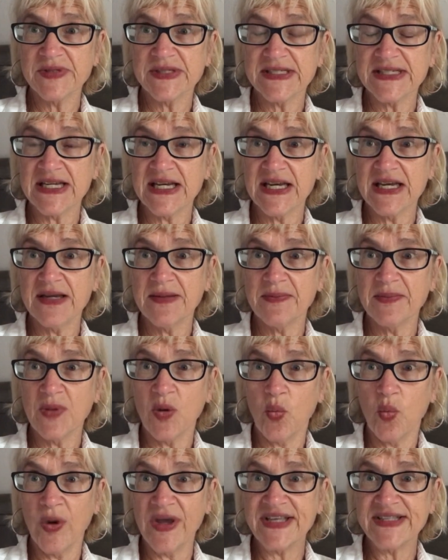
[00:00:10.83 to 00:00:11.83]
time
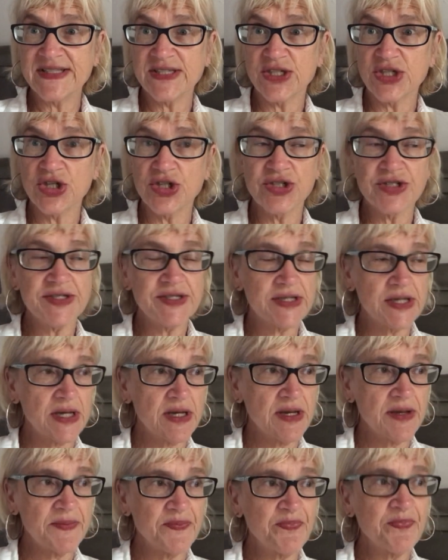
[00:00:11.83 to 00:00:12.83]
wasters,
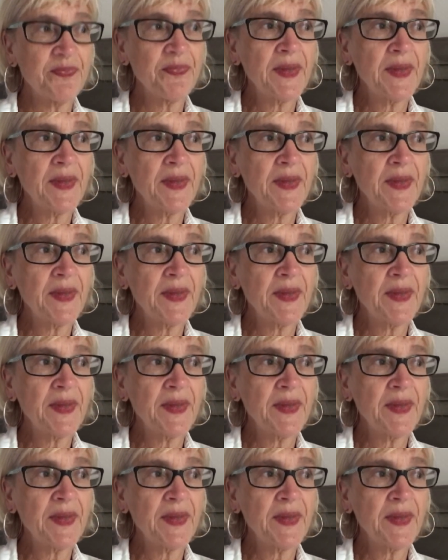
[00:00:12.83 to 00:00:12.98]
um,